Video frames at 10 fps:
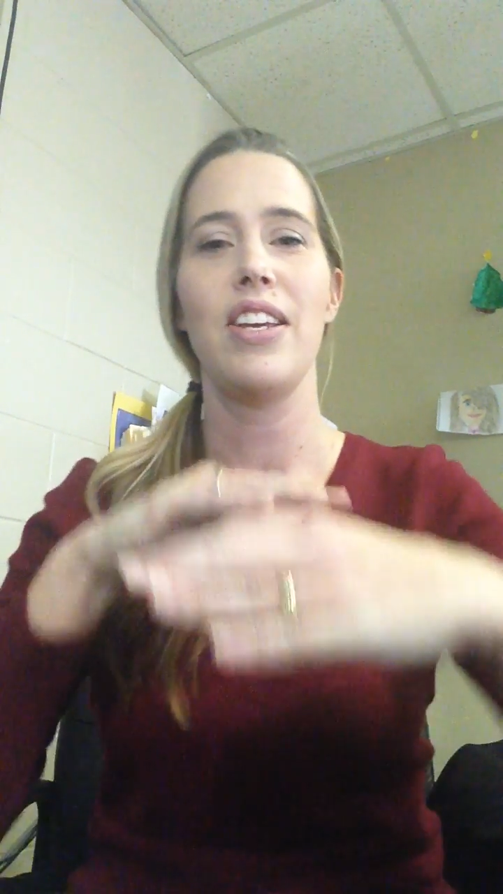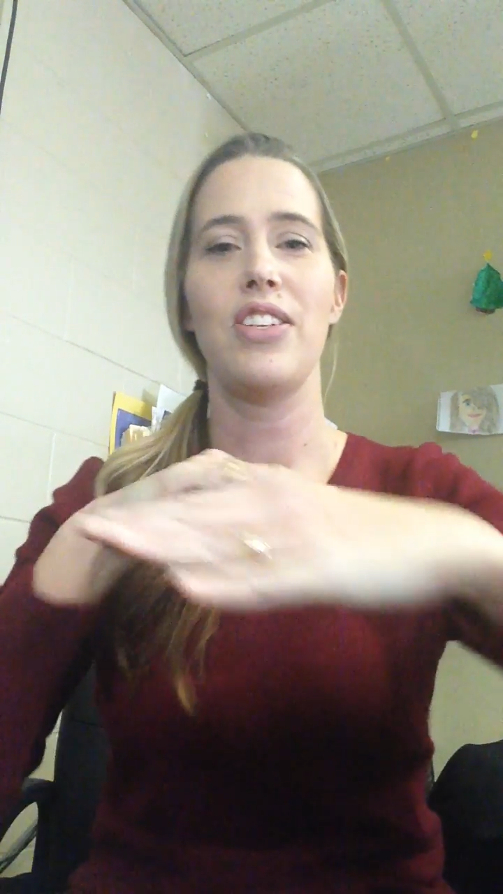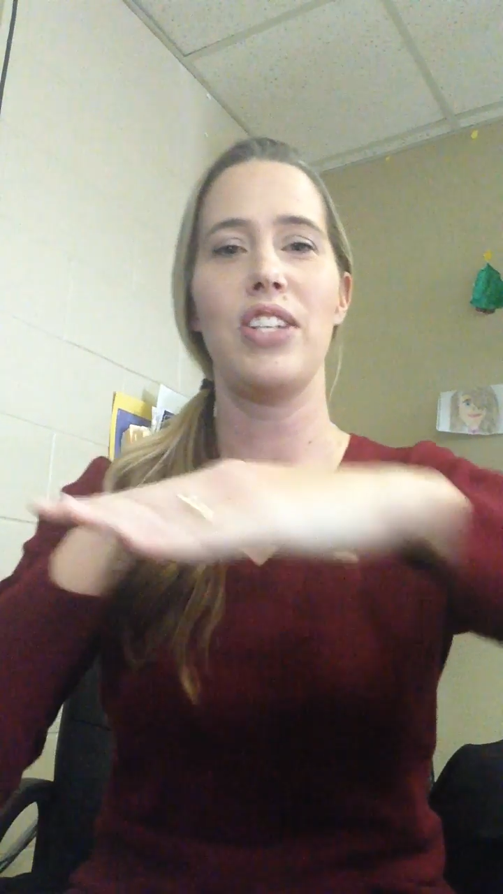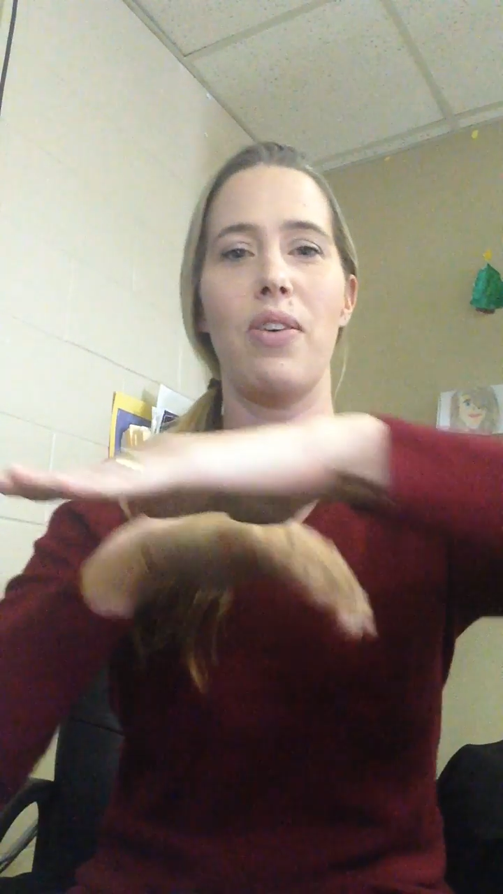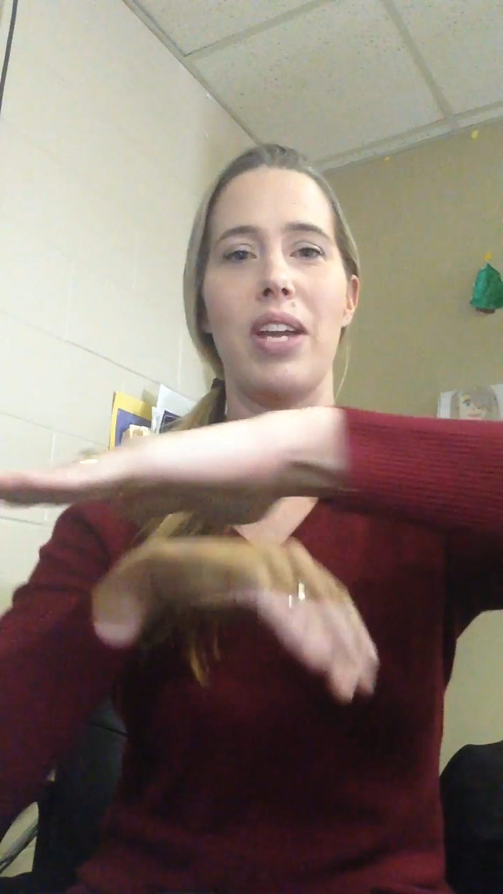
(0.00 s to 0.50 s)

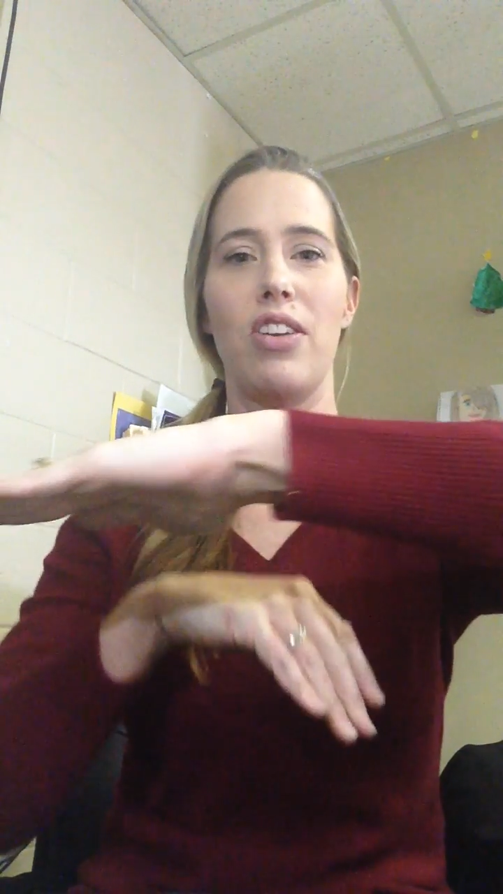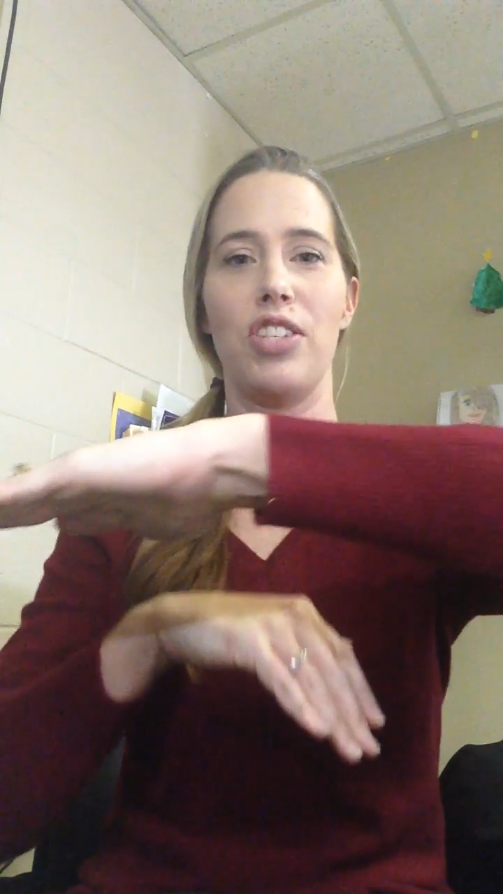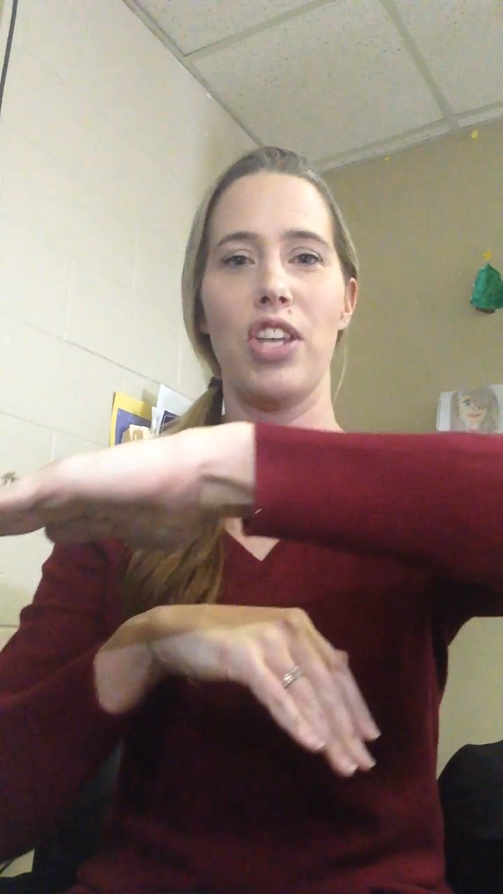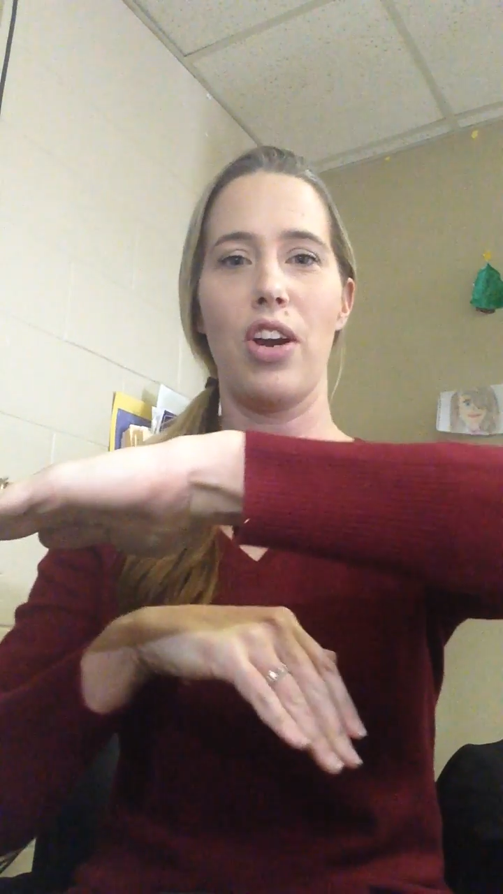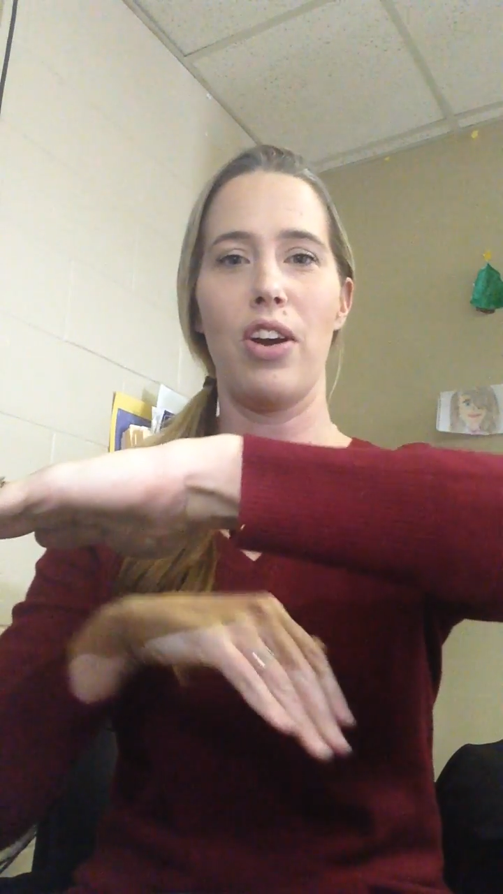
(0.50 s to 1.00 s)
So here's
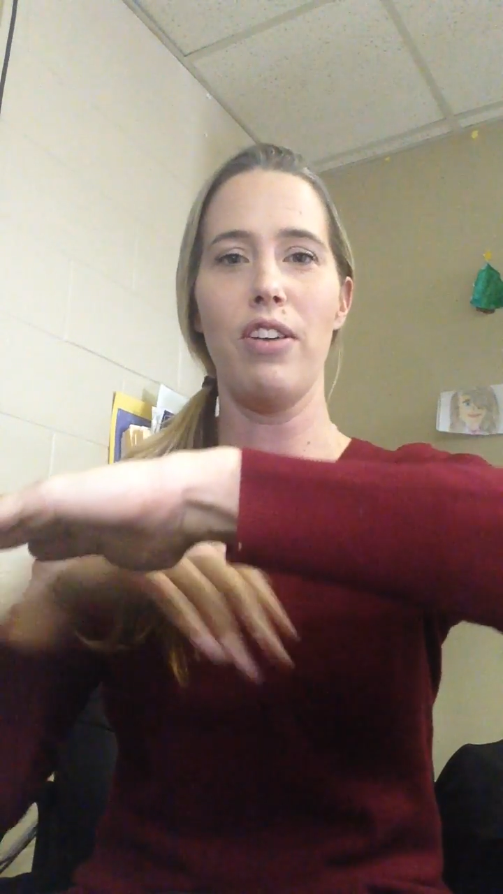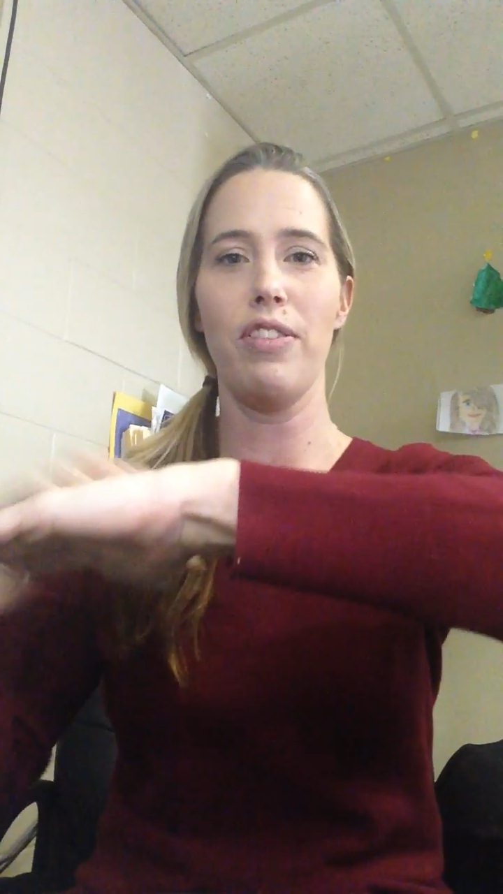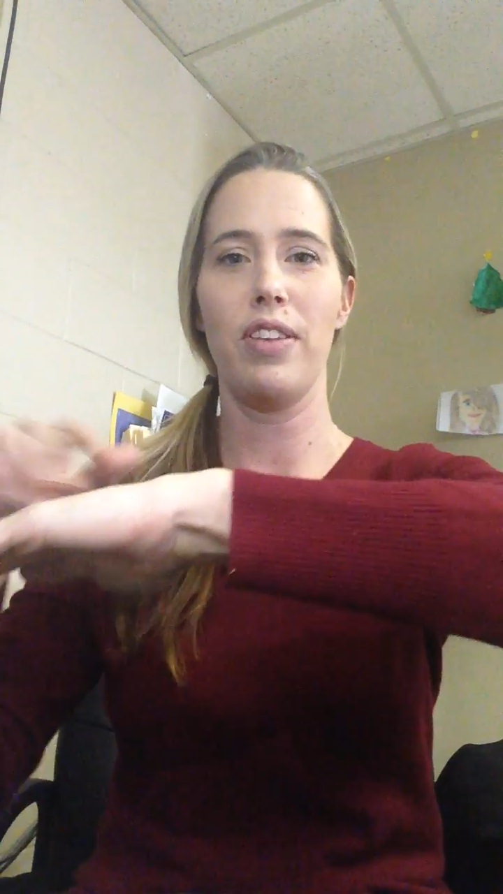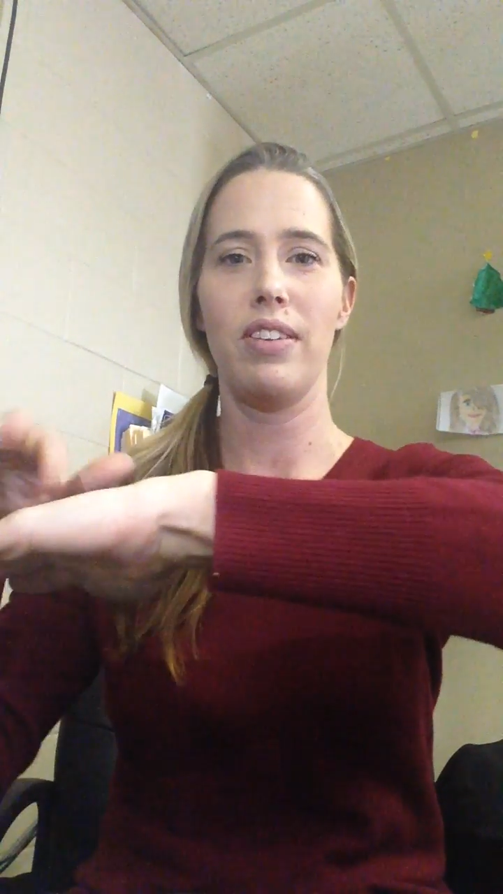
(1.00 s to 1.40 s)
the earth,